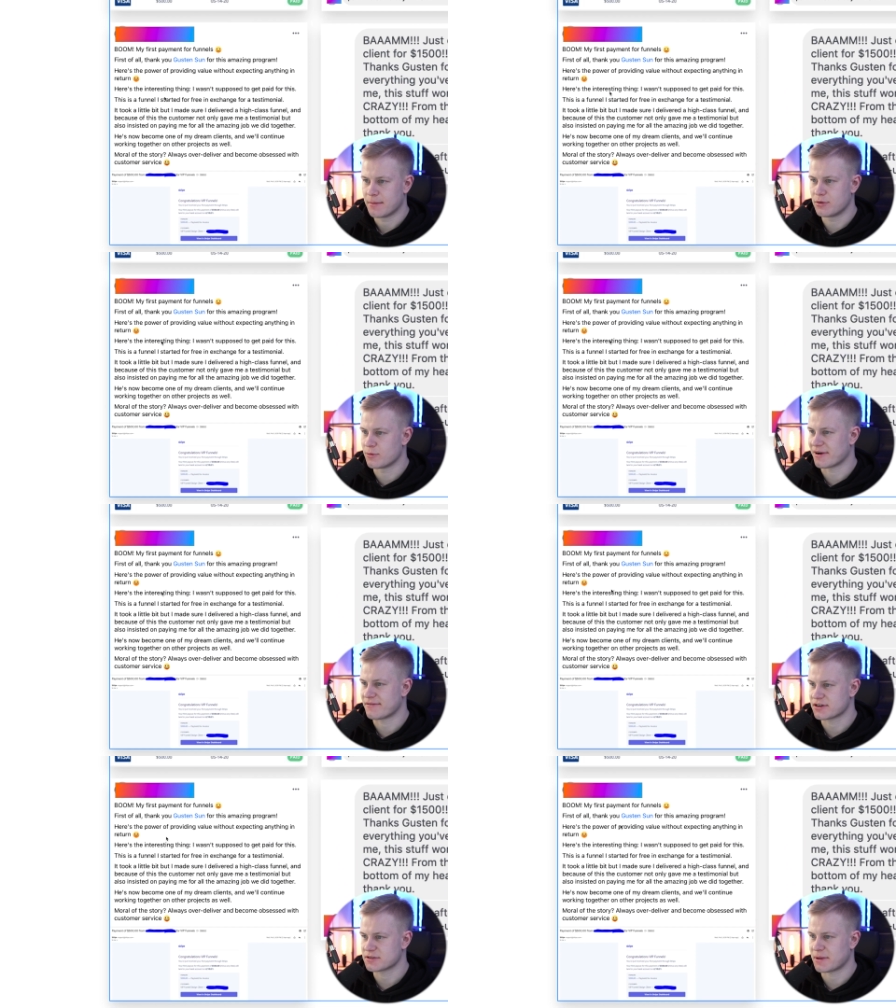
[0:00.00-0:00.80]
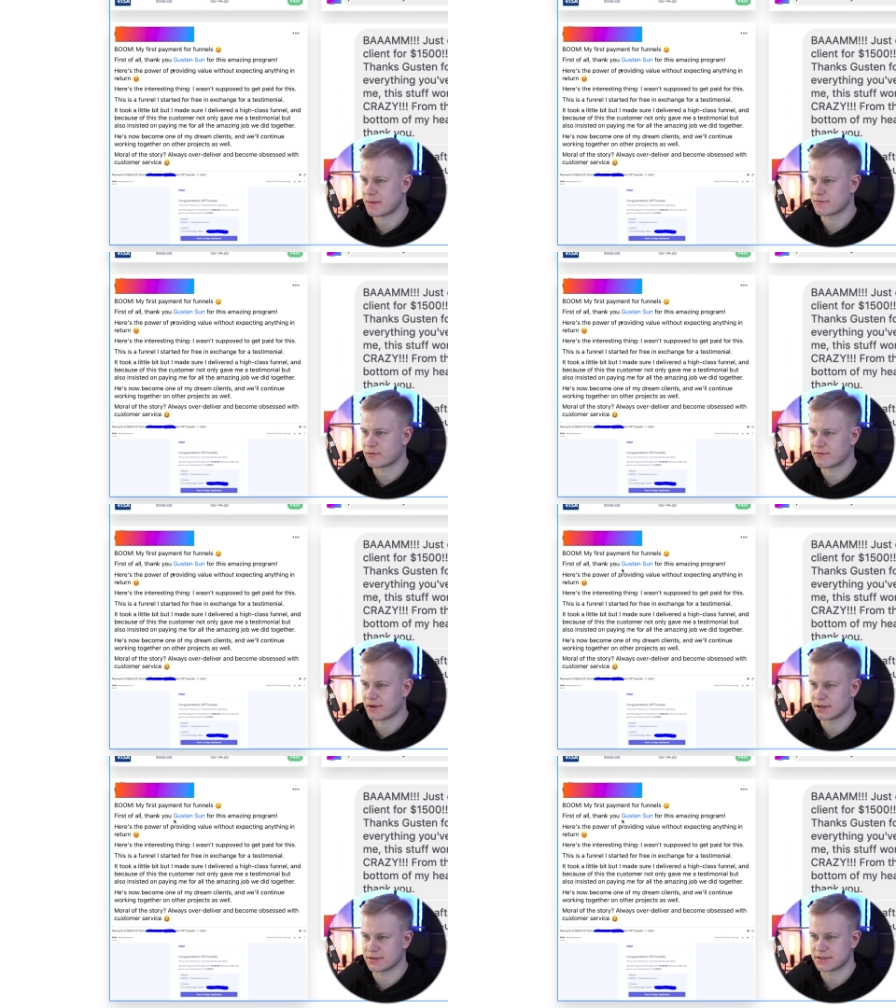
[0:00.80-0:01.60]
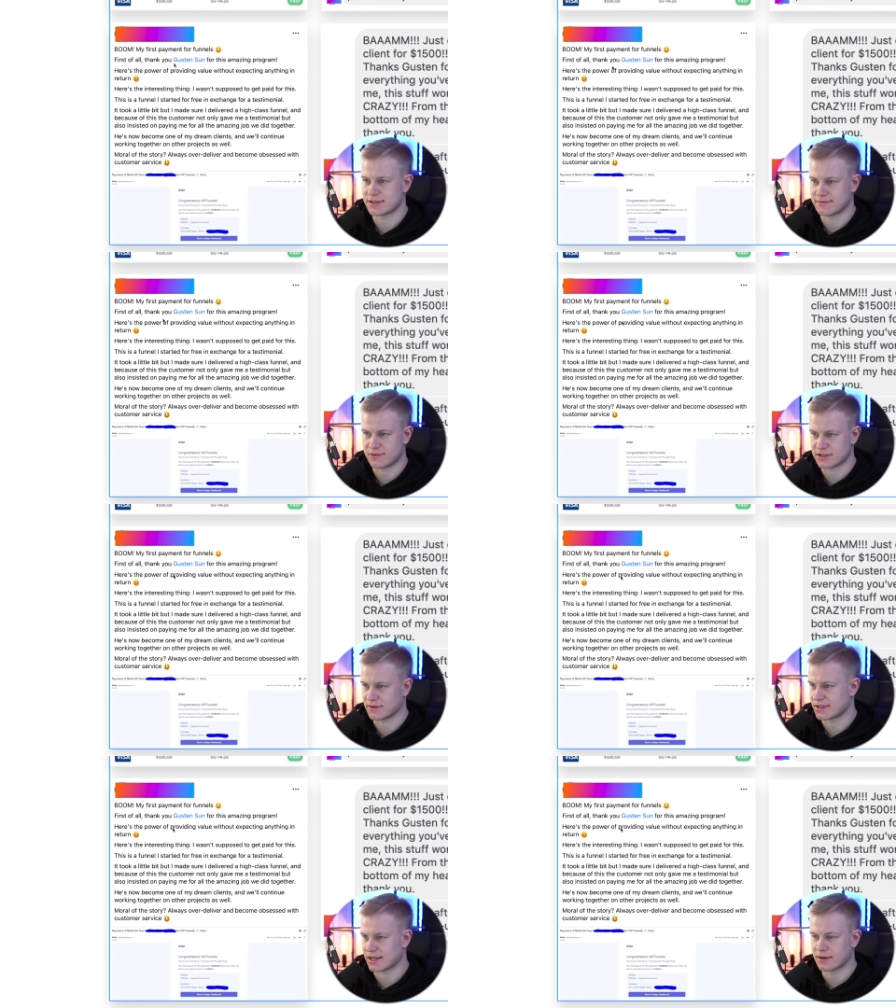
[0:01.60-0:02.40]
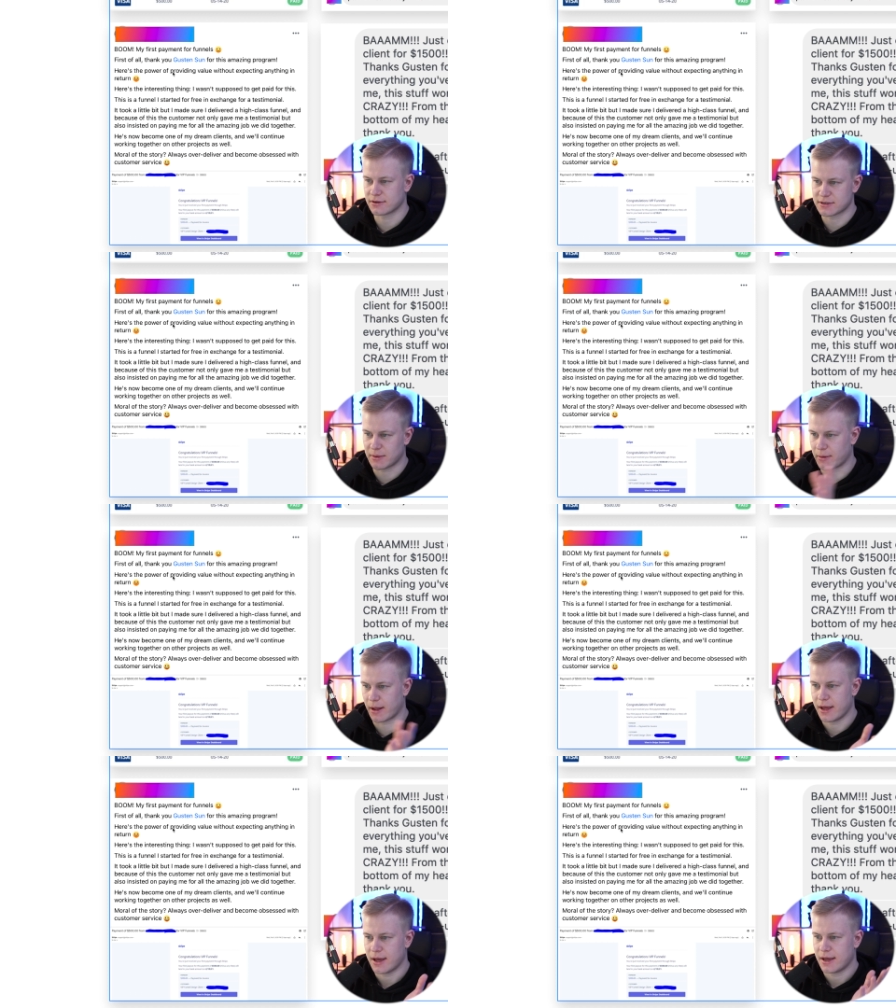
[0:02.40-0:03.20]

Boom, our first payment for funnels. First of all, thank you, Ghost blah blah.